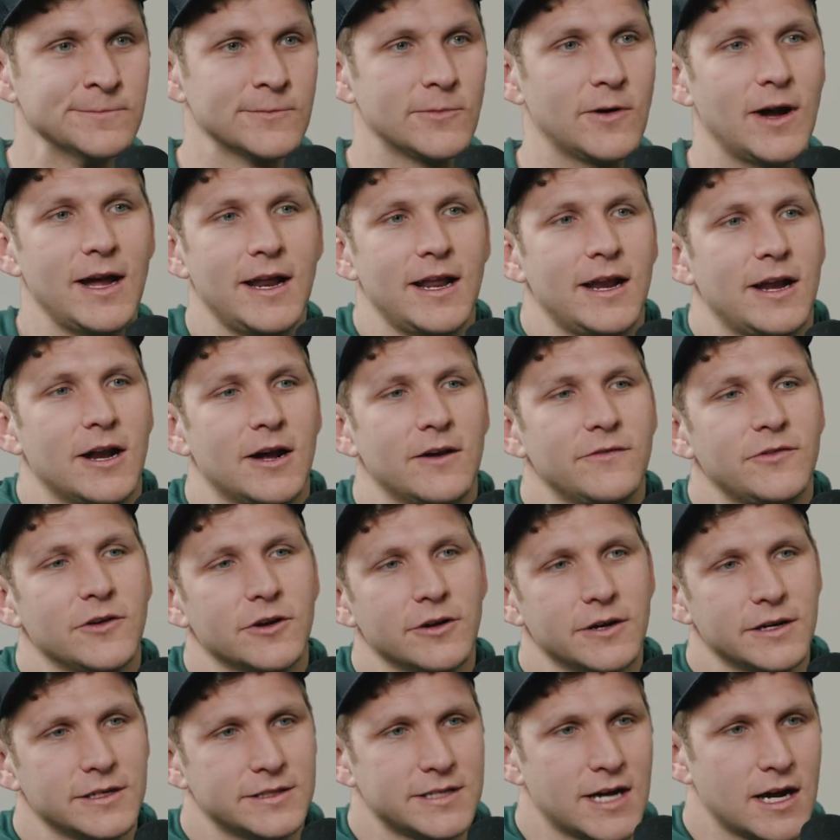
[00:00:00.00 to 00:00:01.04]
Well, I didn't know if you
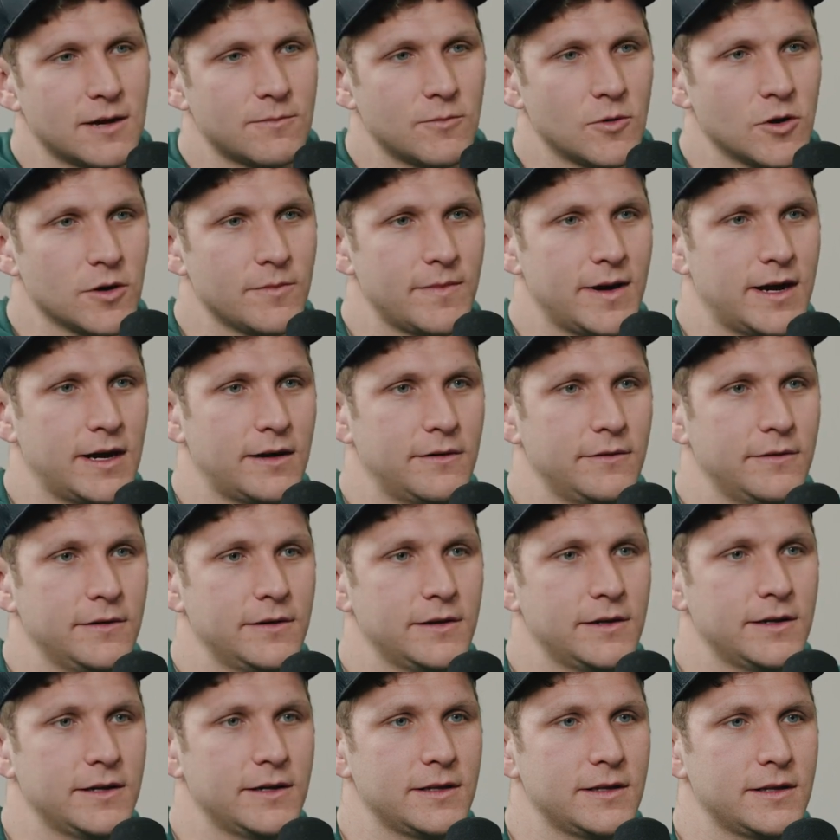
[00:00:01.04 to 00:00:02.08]
were going to talk more about,
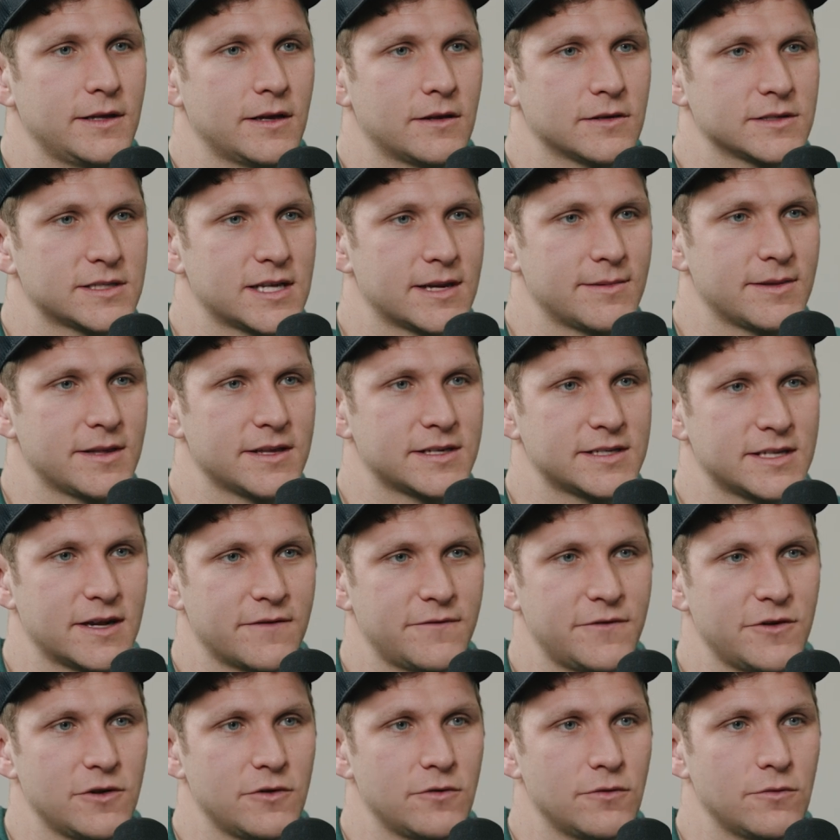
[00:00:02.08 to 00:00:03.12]
some of the
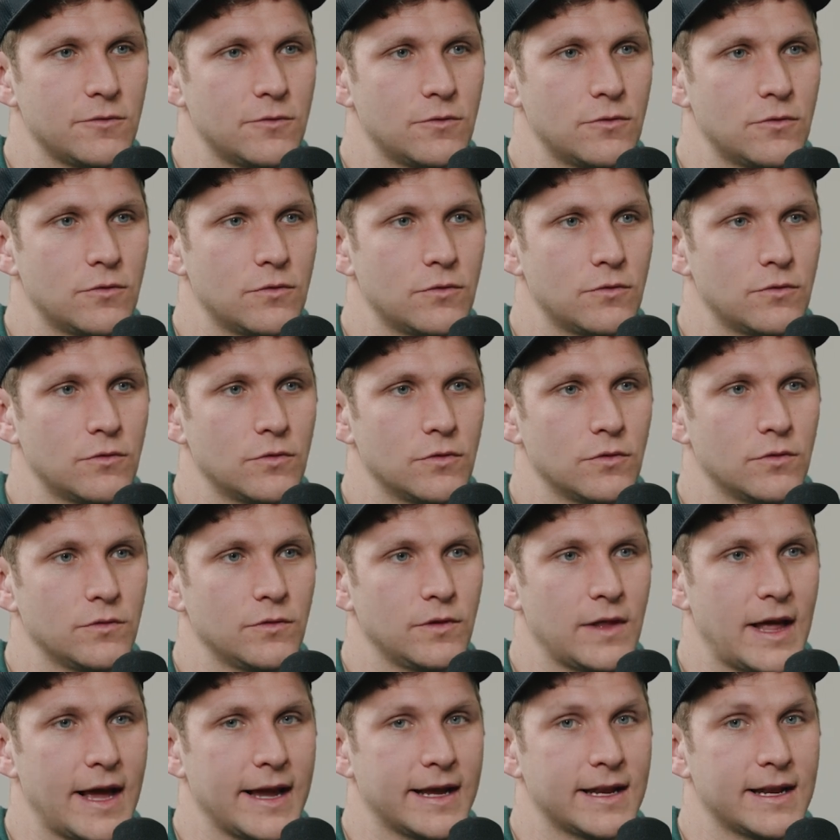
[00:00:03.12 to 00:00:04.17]
stuff you
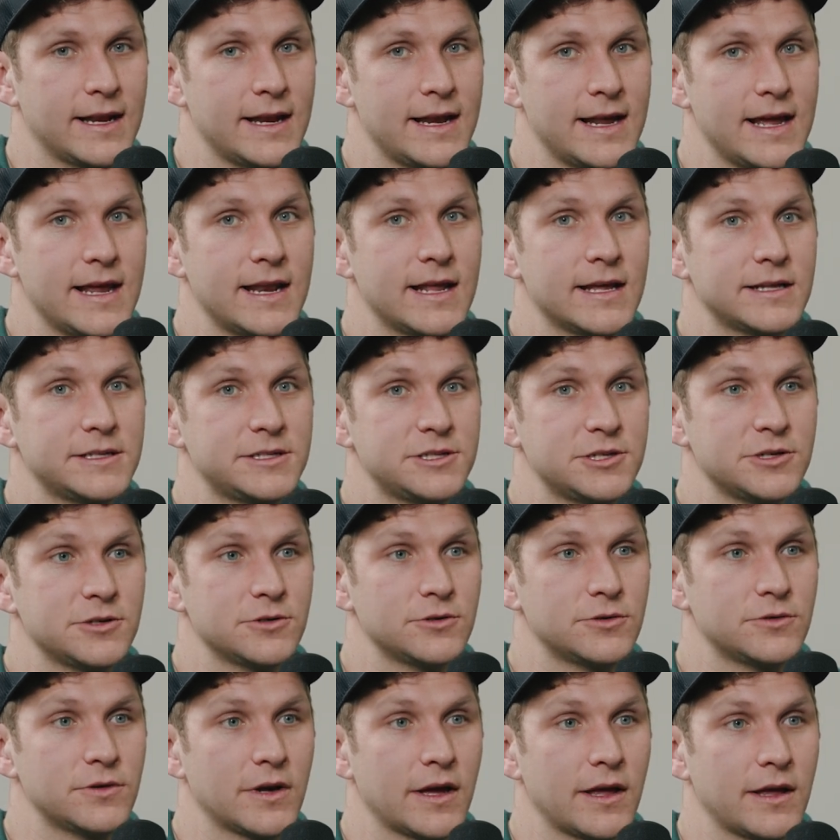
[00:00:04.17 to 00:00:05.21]
like needed
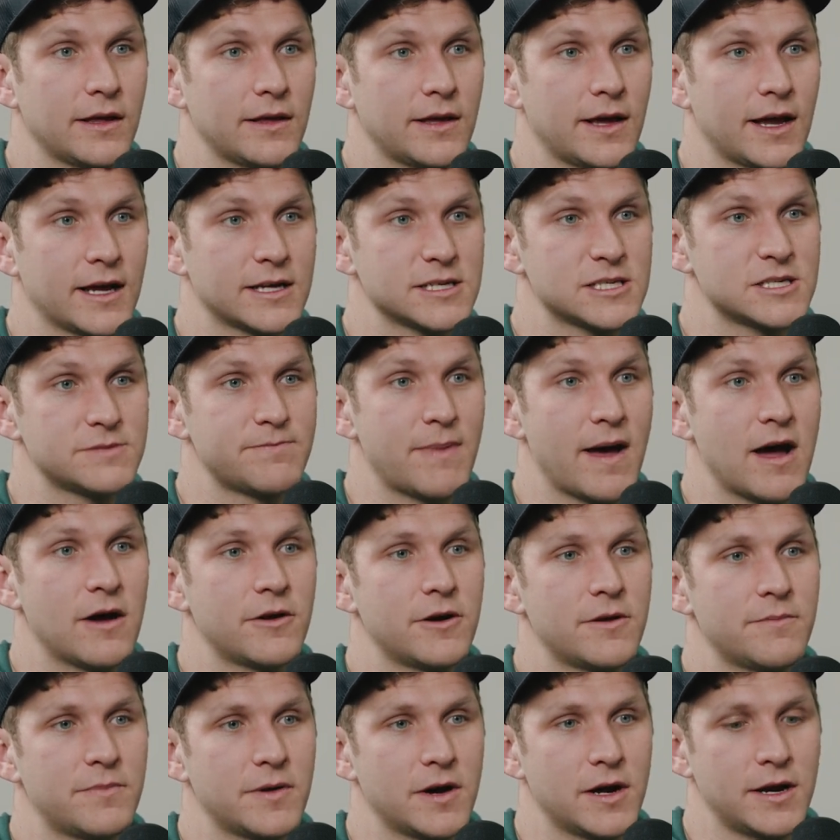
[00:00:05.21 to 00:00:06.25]
to
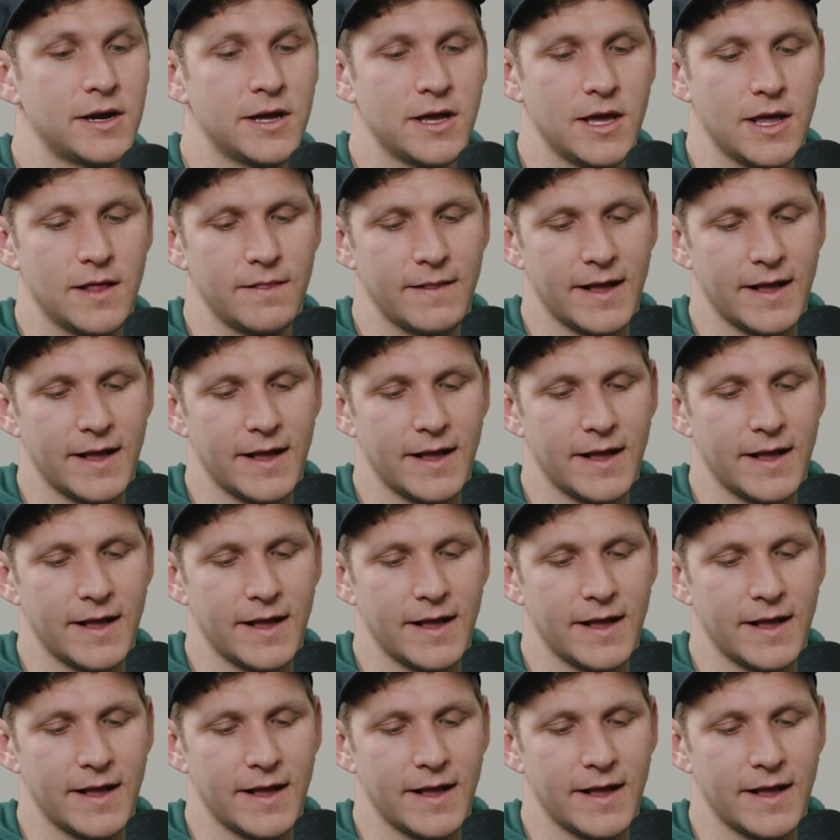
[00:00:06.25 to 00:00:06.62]
expound upon.